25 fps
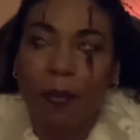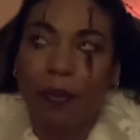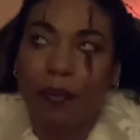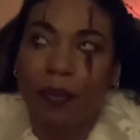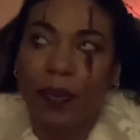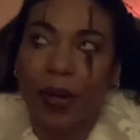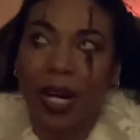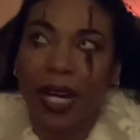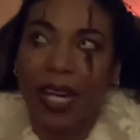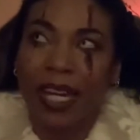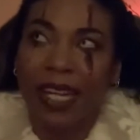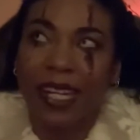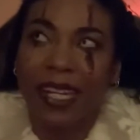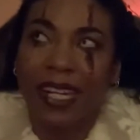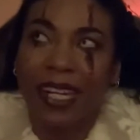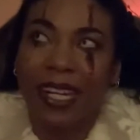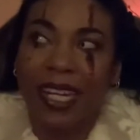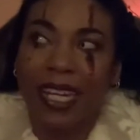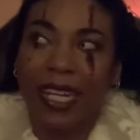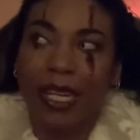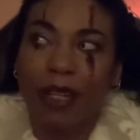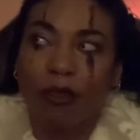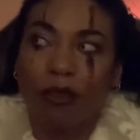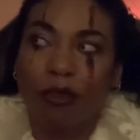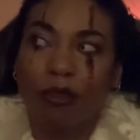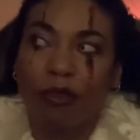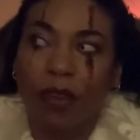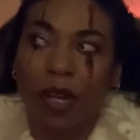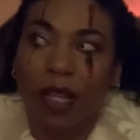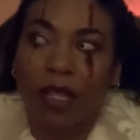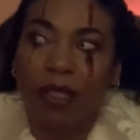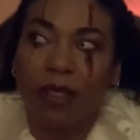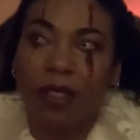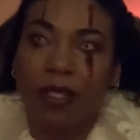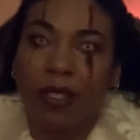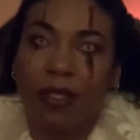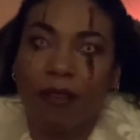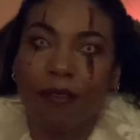but it
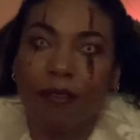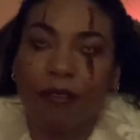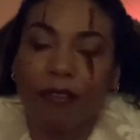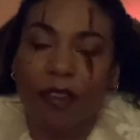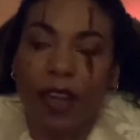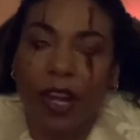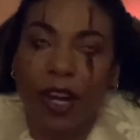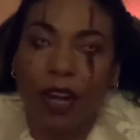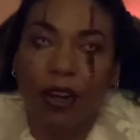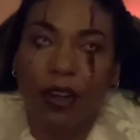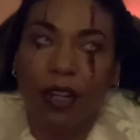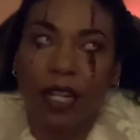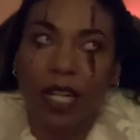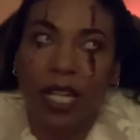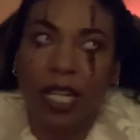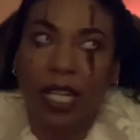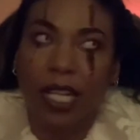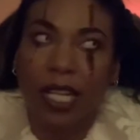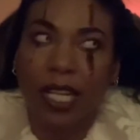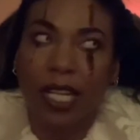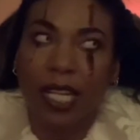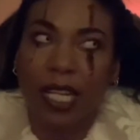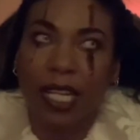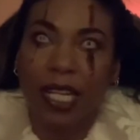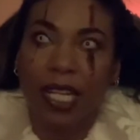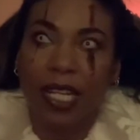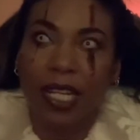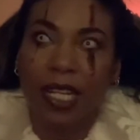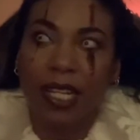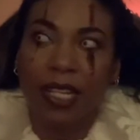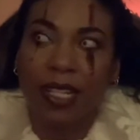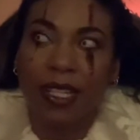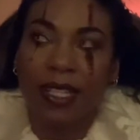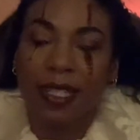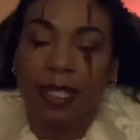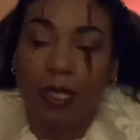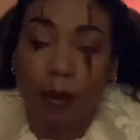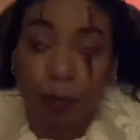felt very
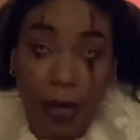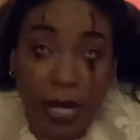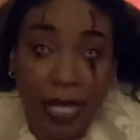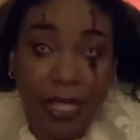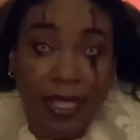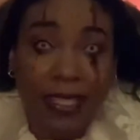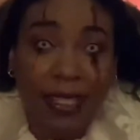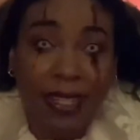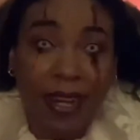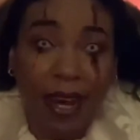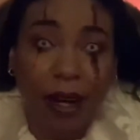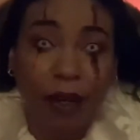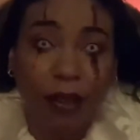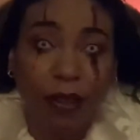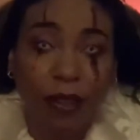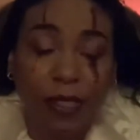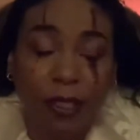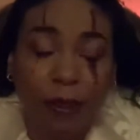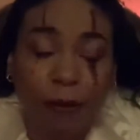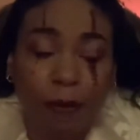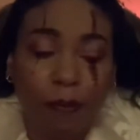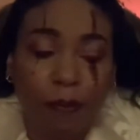spaced out,